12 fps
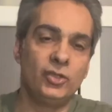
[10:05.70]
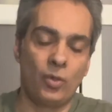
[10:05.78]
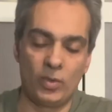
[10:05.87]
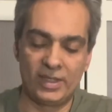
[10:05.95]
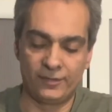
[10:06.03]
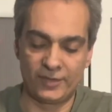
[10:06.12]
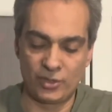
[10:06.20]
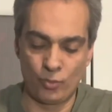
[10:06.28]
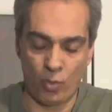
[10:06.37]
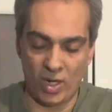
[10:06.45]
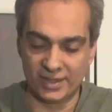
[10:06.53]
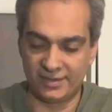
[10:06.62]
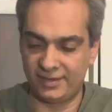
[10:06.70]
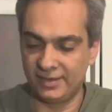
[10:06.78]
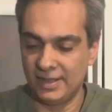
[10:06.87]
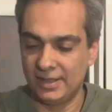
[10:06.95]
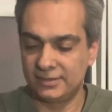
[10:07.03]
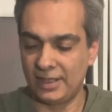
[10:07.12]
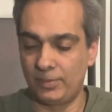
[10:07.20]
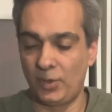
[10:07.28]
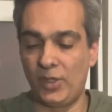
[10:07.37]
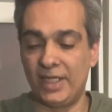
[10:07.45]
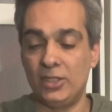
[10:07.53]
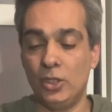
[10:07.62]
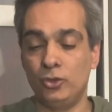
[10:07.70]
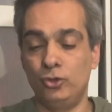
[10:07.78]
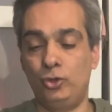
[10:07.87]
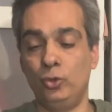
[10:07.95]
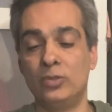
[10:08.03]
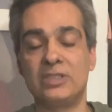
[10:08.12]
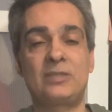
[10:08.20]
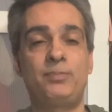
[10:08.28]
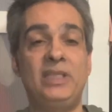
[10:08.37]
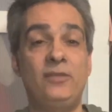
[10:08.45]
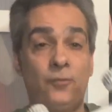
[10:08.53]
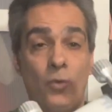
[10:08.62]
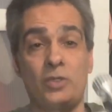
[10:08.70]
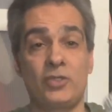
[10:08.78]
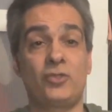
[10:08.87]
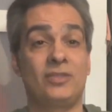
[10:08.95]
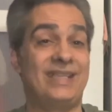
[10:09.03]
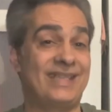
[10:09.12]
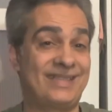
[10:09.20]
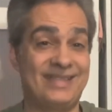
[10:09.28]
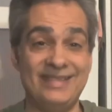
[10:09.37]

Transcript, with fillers: know, whatever you want type of thing. Dual speed focuser, that's